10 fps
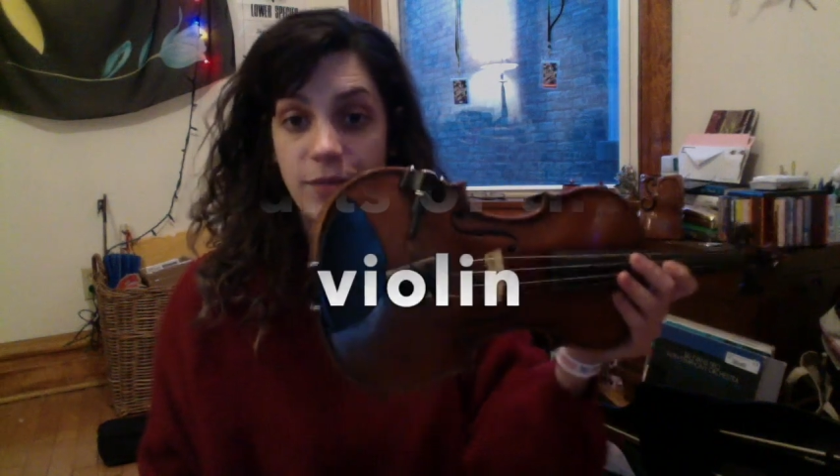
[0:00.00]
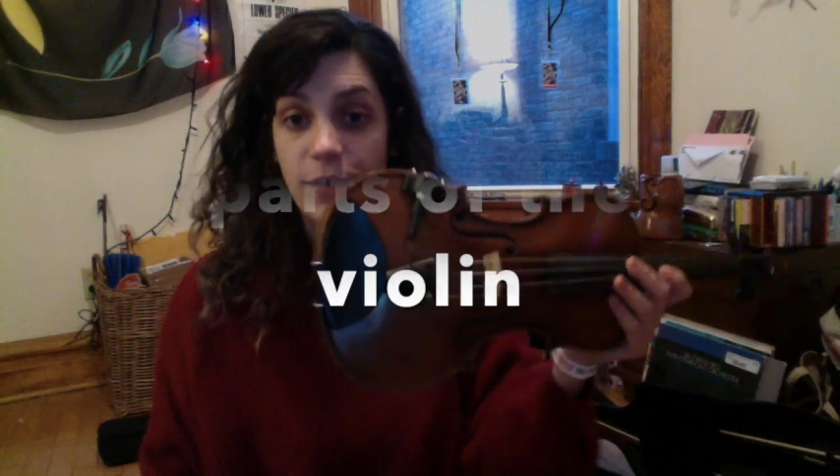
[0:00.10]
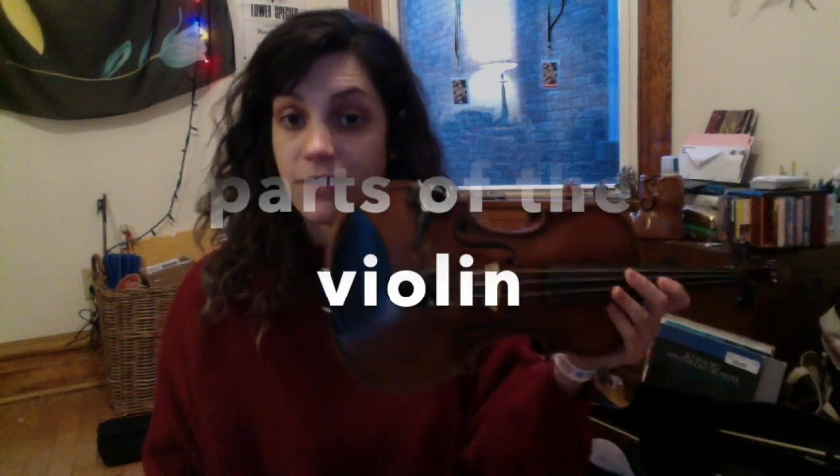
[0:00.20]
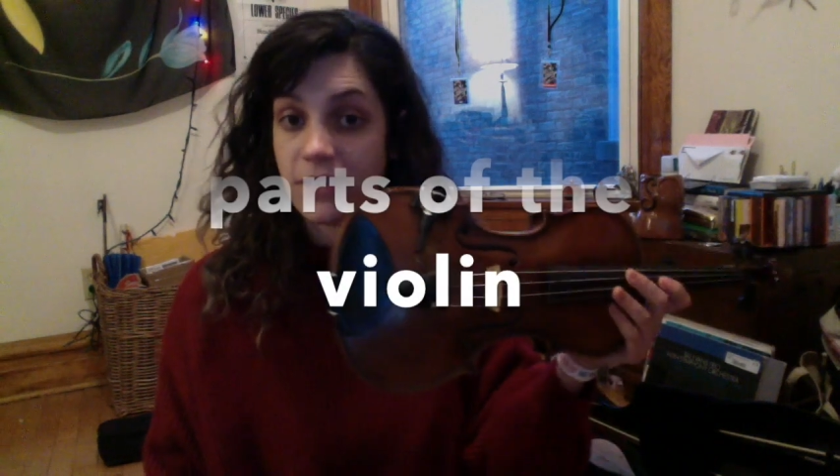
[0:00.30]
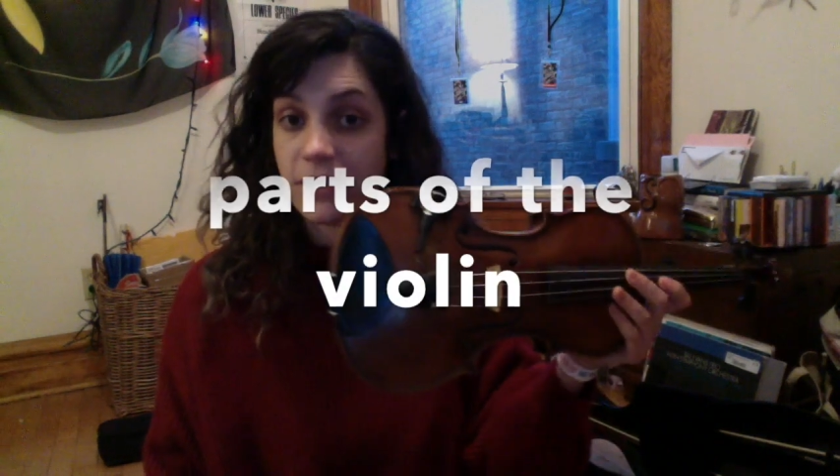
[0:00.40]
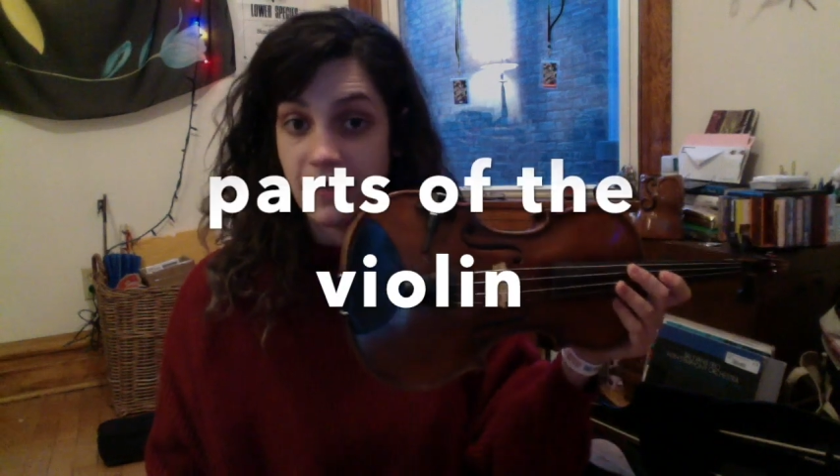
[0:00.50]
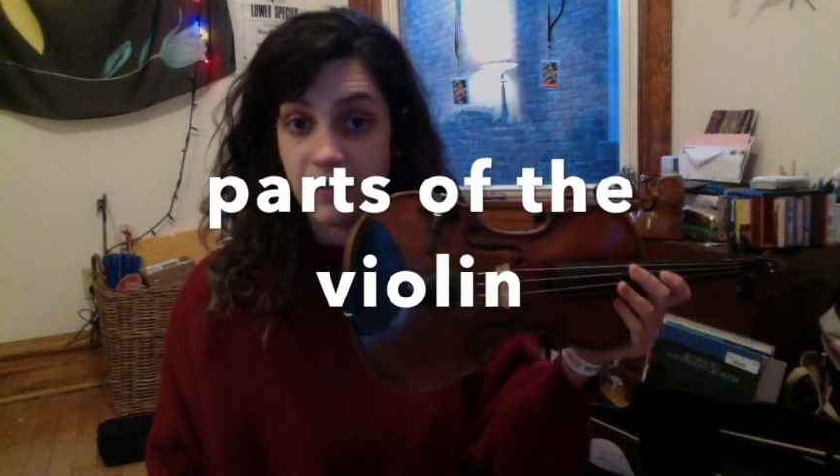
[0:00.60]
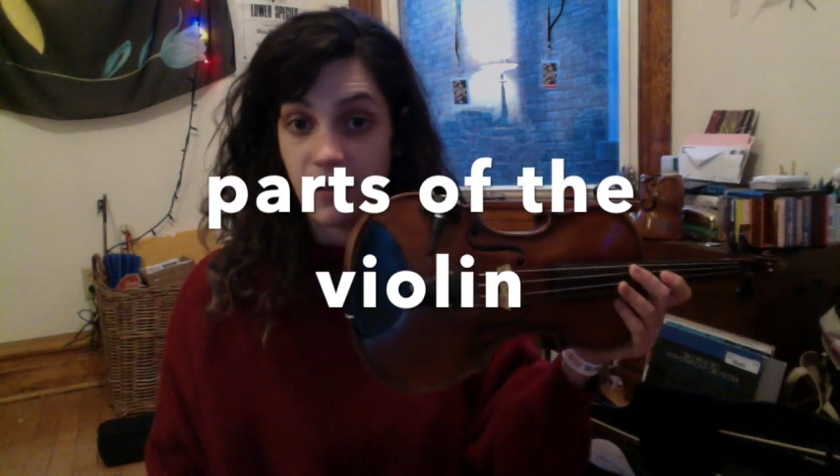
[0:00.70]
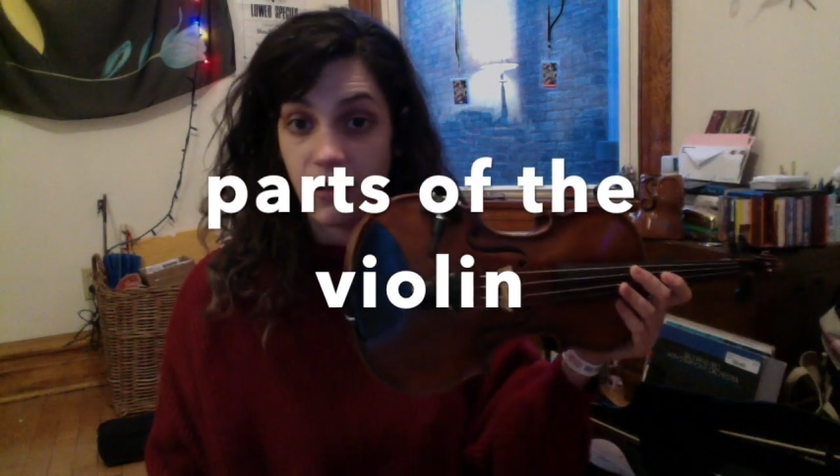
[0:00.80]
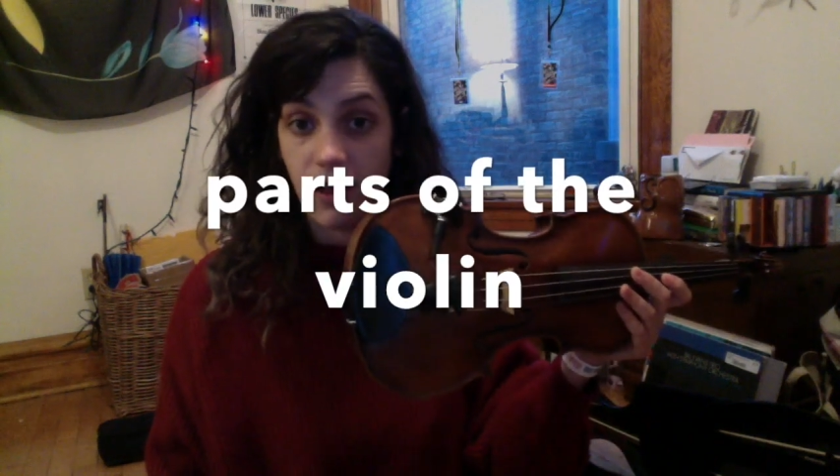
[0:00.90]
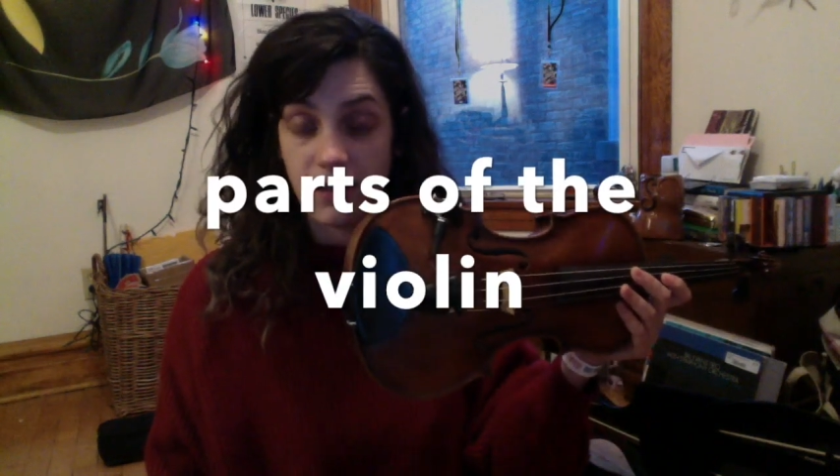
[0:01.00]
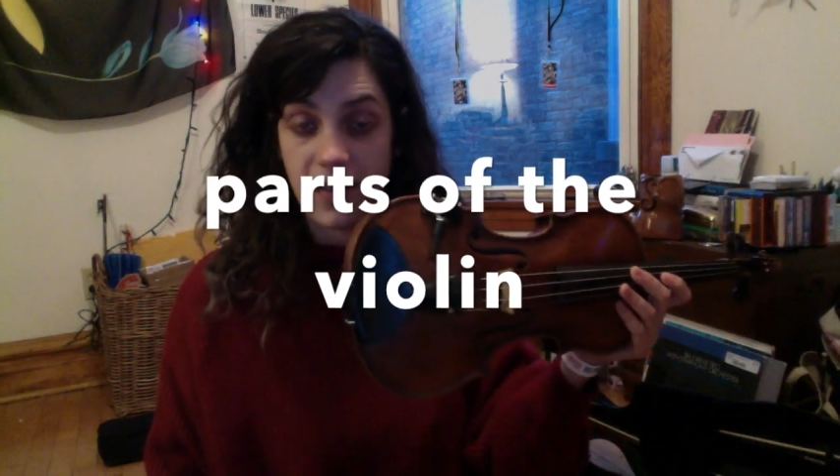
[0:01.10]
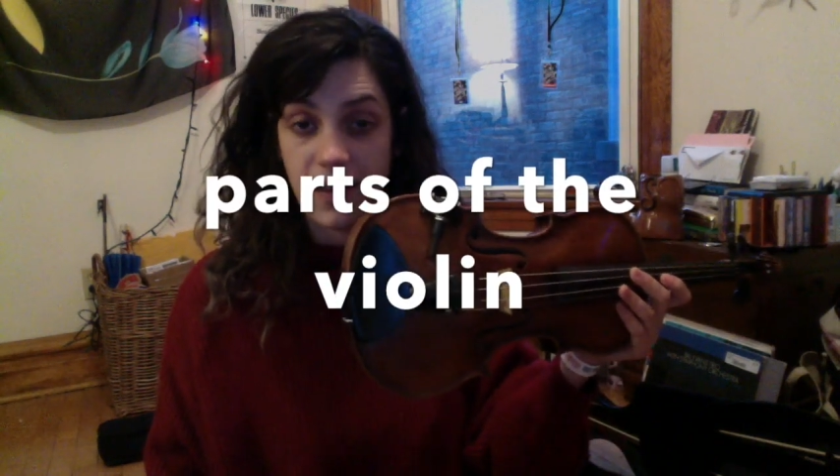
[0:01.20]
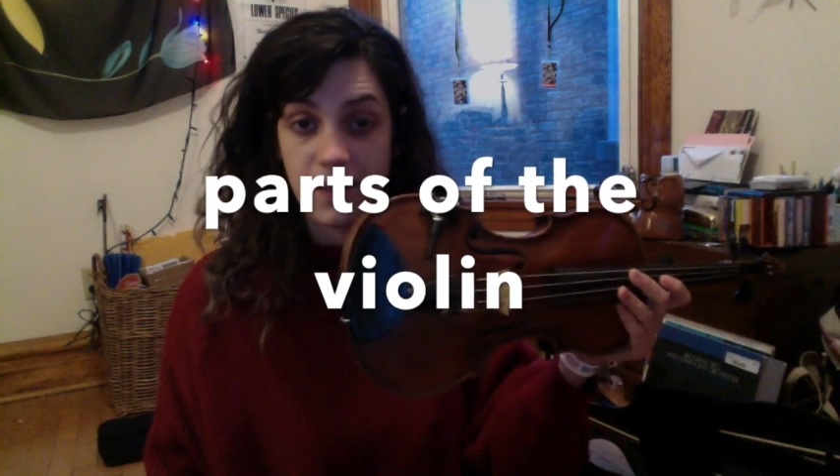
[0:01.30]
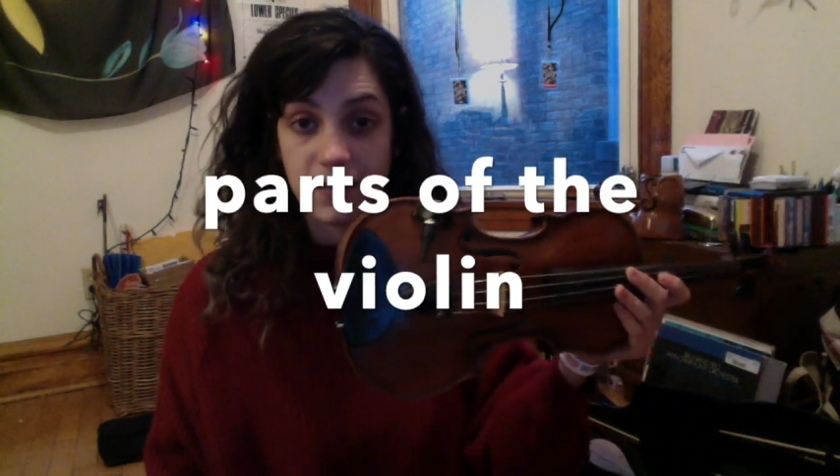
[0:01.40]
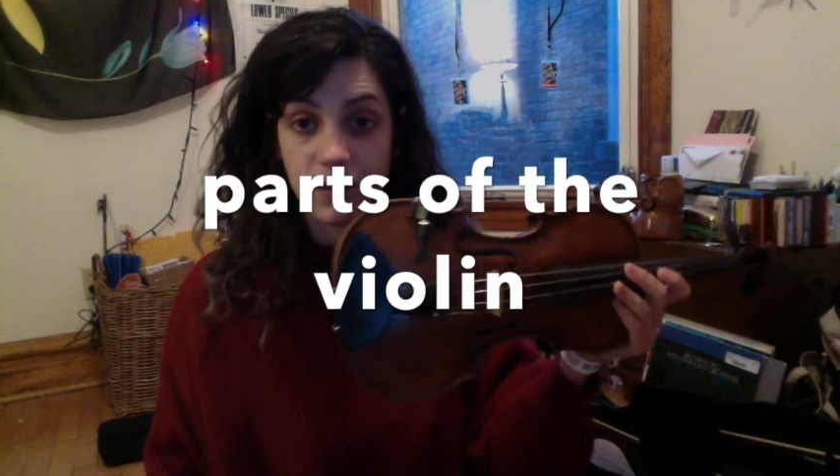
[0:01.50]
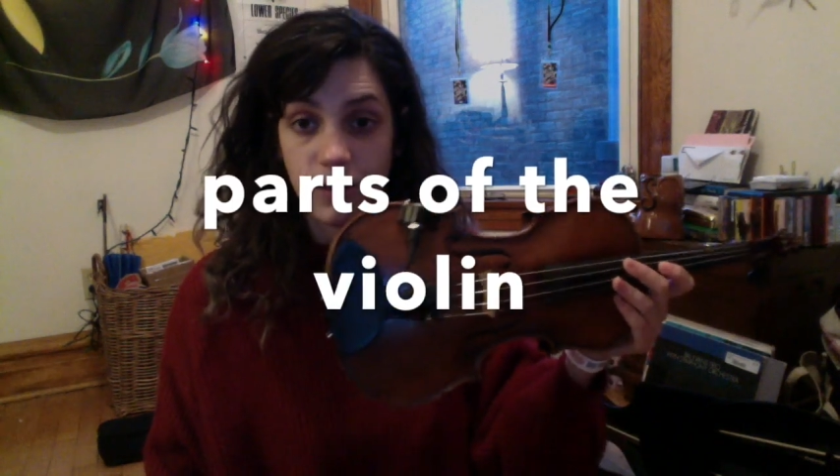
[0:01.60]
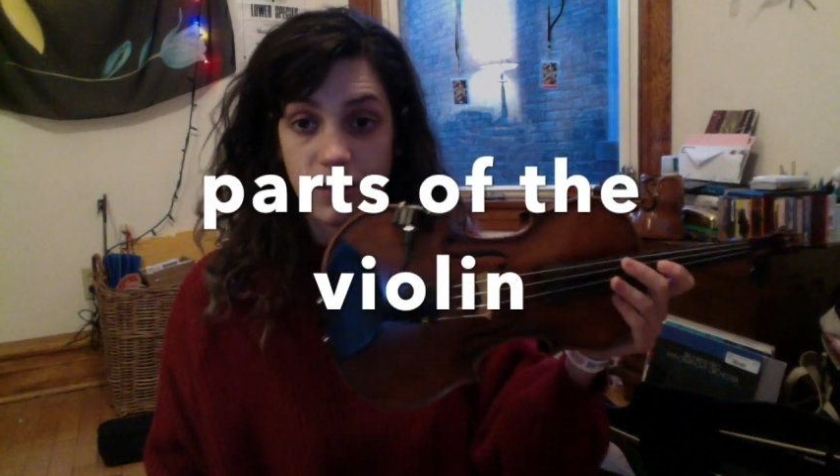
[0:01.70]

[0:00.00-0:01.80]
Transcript: We haven't done this in a long time at school,